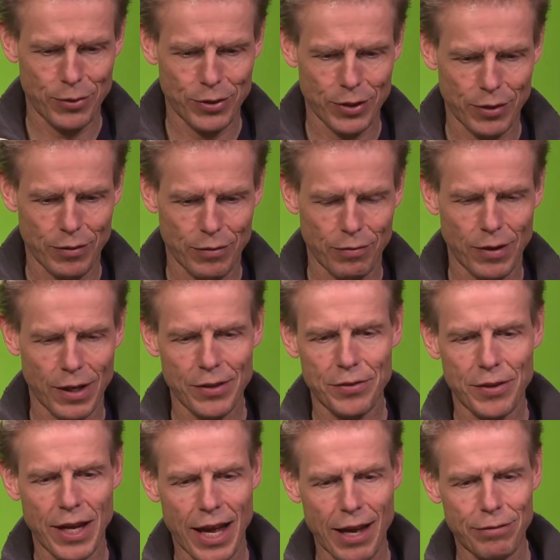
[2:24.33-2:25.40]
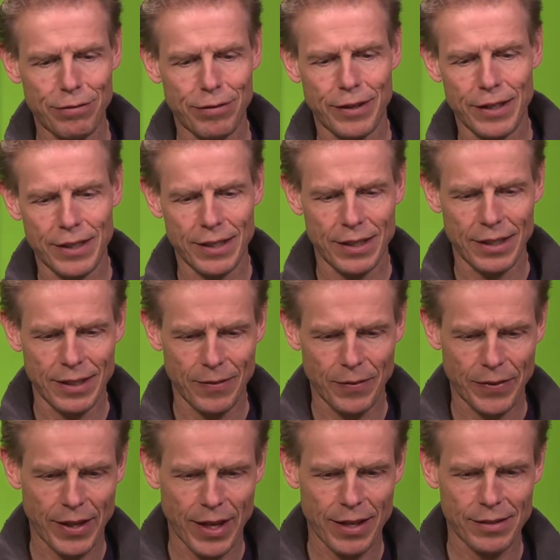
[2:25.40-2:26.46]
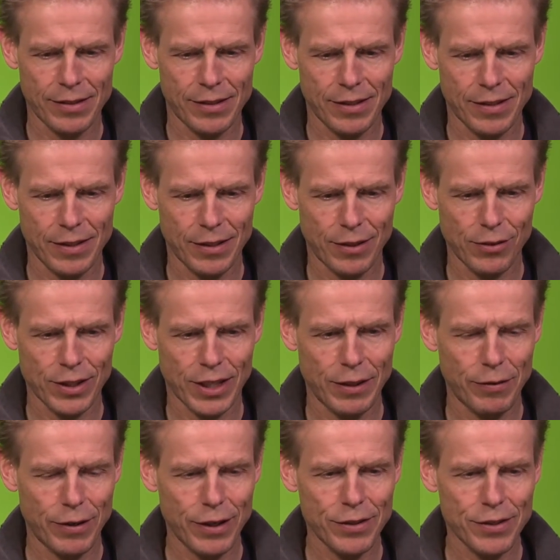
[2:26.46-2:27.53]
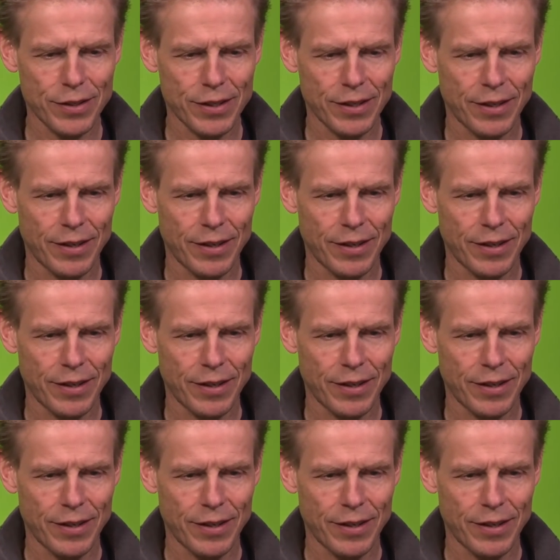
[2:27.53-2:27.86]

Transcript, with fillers: So once we have that those keywords,